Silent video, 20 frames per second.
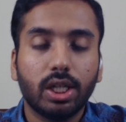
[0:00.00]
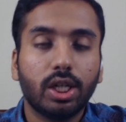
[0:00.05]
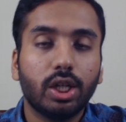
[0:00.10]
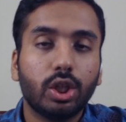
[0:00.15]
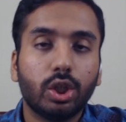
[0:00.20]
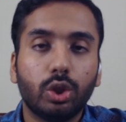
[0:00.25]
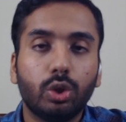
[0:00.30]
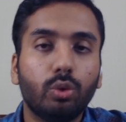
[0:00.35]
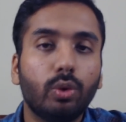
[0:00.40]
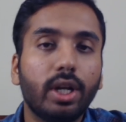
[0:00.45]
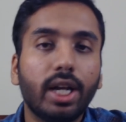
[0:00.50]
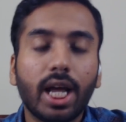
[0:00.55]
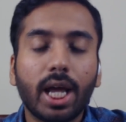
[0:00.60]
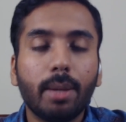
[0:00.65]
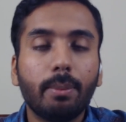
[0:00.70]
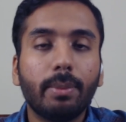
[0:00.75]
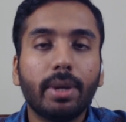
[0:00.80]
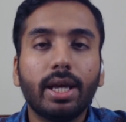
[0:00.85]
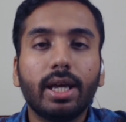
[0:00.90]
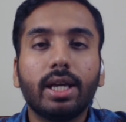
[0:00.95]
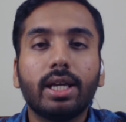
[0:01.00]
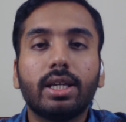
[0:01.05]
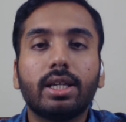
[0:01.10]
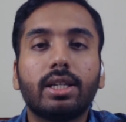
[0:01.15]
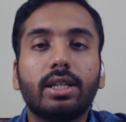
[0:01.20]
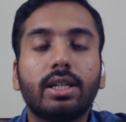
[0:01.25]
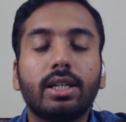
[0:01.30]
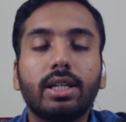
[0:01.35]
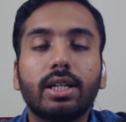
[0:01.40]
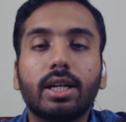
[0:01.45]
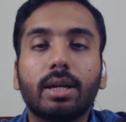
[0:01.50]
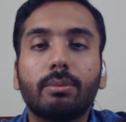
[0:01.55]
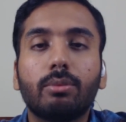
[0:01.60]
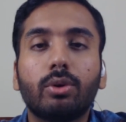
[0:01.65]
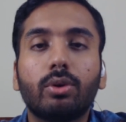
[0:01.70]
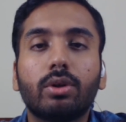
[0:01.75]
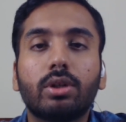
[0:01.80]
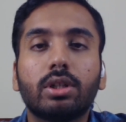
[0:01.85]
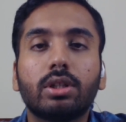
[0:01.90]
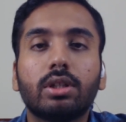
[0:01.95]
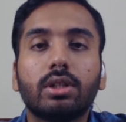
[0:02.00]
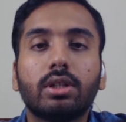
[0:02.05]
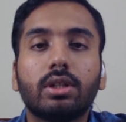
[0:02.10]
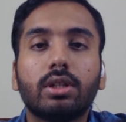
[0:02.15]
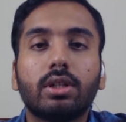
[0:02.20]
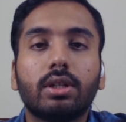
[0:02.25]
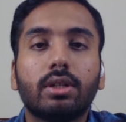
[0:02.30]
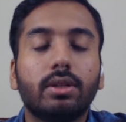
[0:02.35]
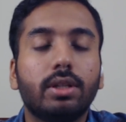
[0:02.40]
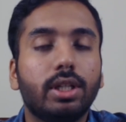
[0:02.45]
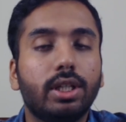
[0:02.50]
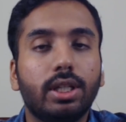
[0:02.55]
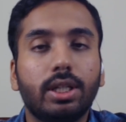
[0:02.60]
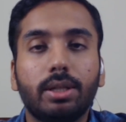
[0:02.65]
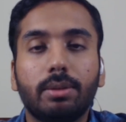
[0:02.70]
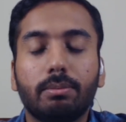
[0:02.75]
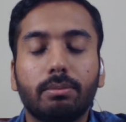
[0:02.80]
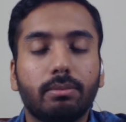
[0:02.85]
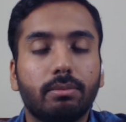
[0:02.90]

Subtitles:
You and I may hear about the